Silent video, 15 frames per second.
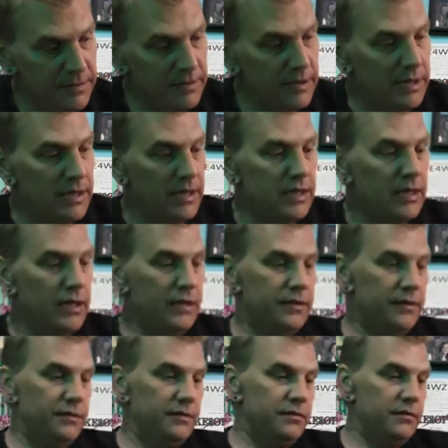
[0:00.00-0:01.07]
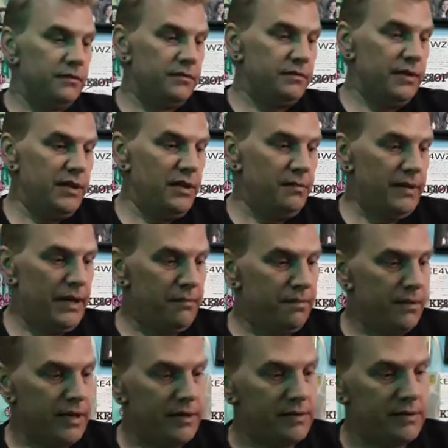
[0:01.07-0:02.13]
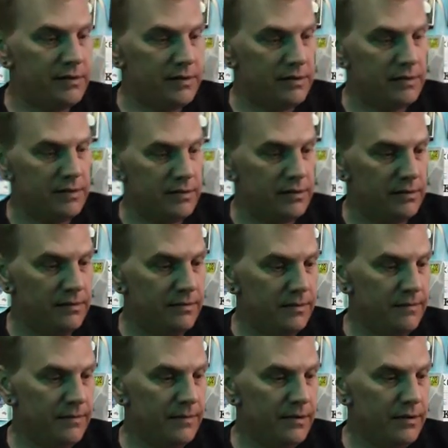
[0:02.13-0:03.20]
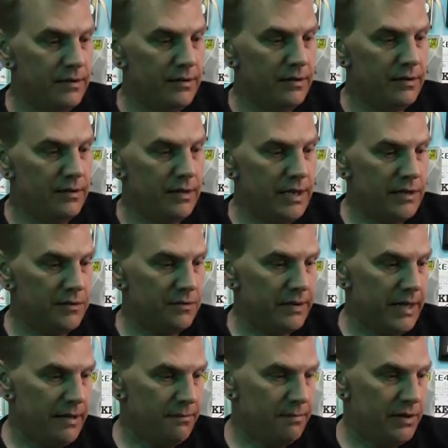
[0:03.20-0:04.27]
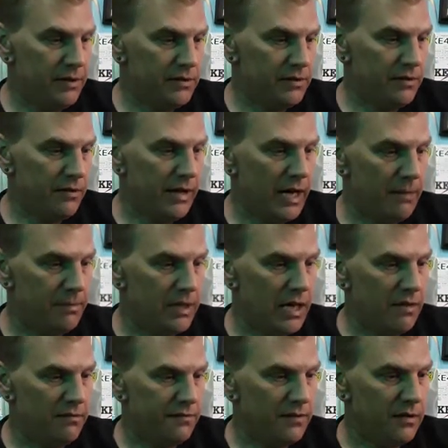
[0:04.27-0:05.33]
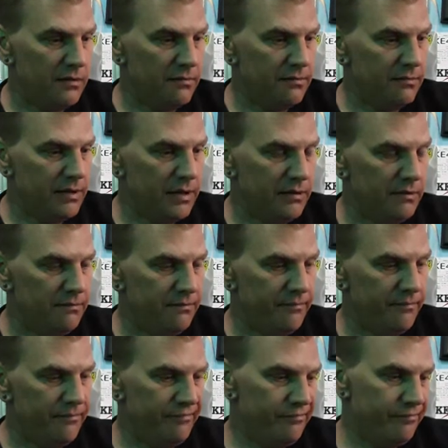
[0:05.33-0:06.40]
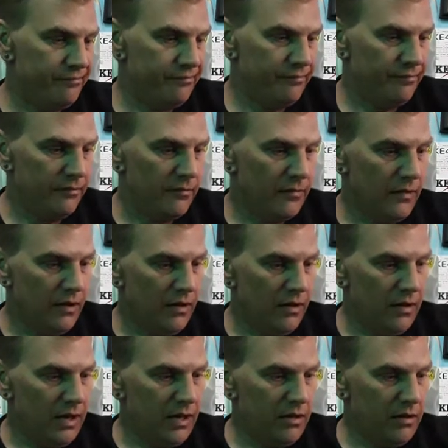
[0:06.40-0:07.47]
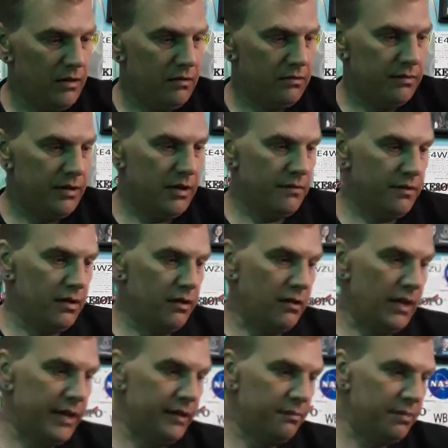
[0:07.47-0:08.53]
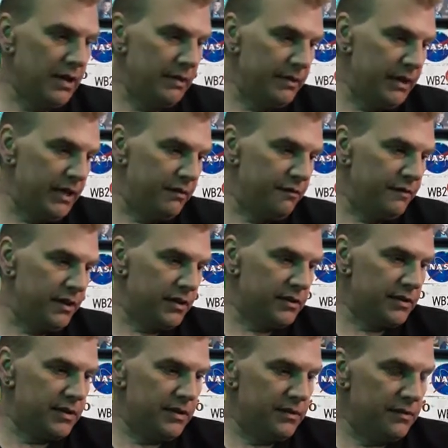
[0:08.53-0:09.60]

uh, eBay prices, and that's where that piece of crap came from. But I don't know. You never know. I could probably get it fixed.